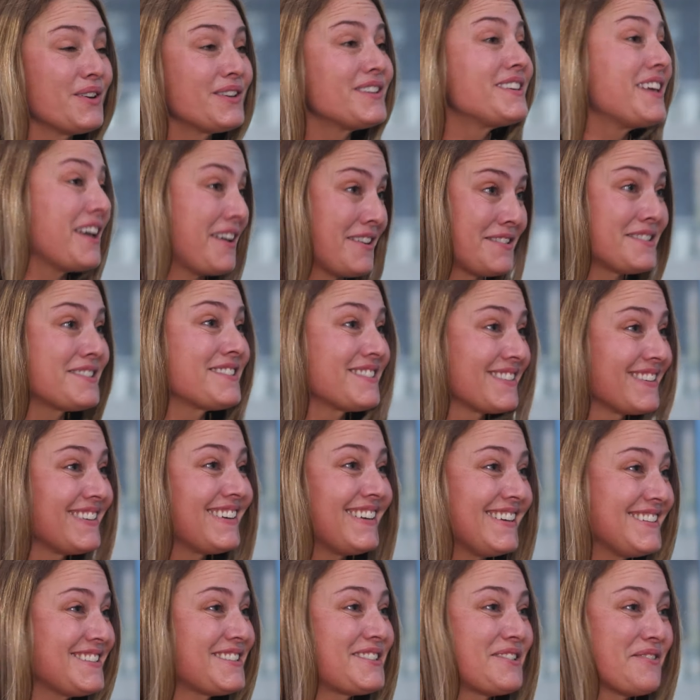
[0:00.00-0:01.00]
Yes,
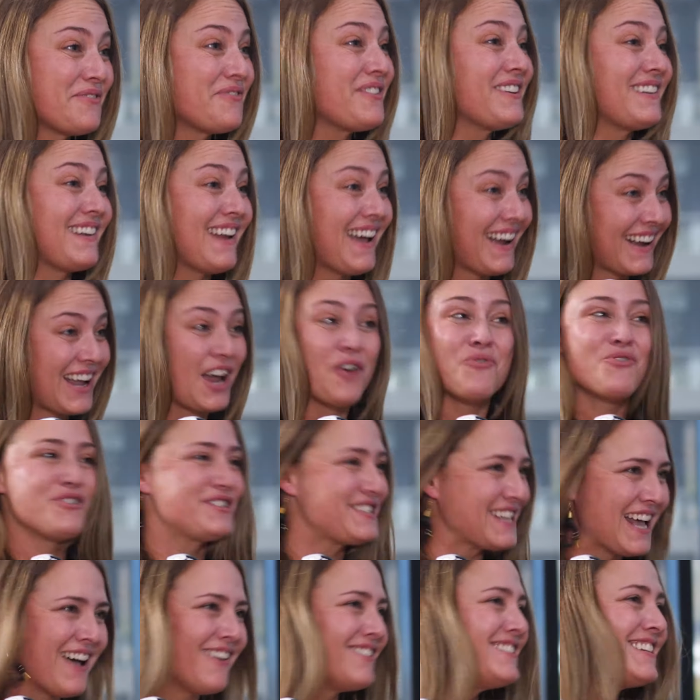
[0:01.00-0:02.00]
is like a
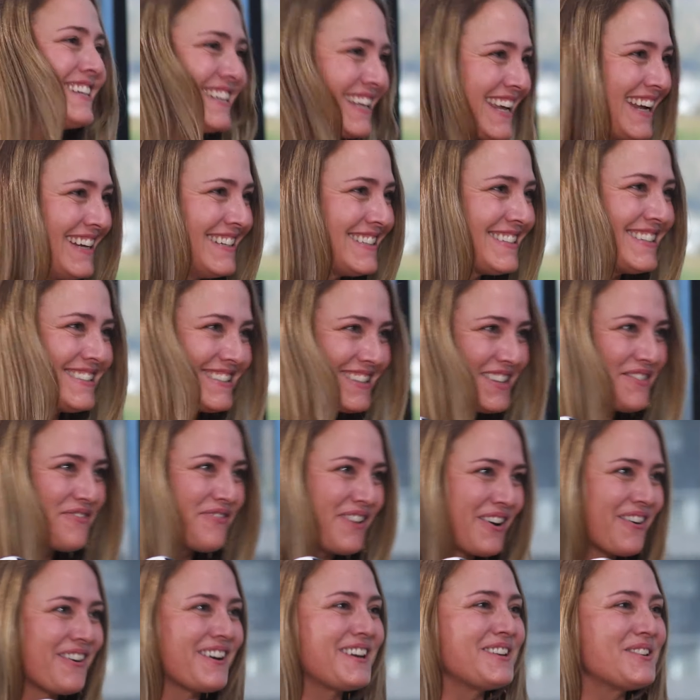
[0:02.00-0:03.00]
resounding yes, okay. Is the
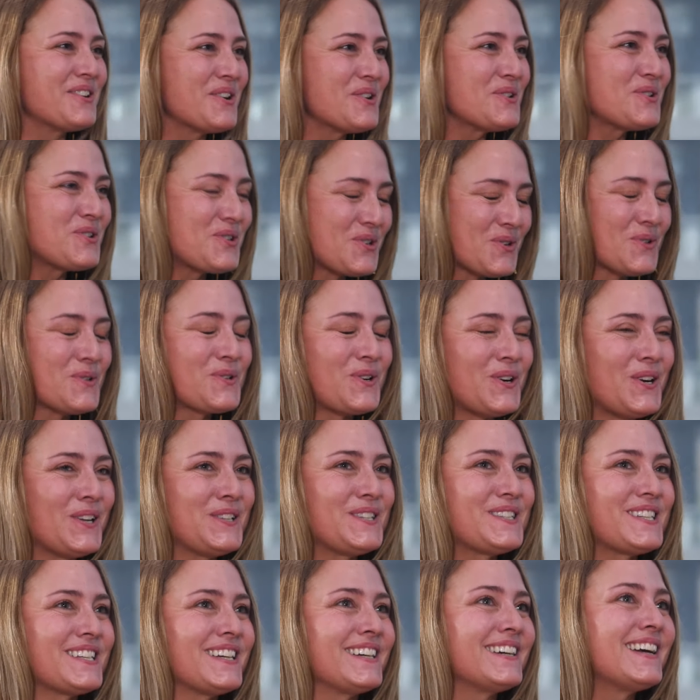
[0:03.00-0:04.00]
very short
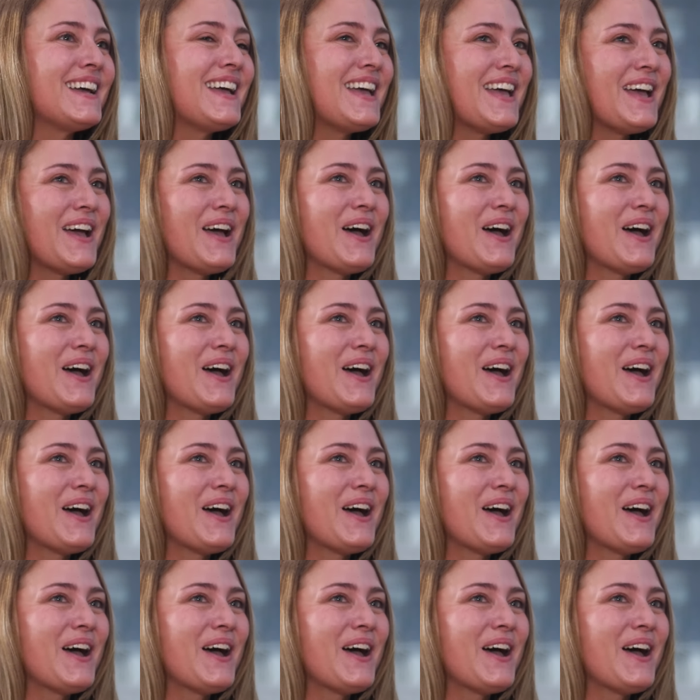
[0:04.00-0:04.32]
answer.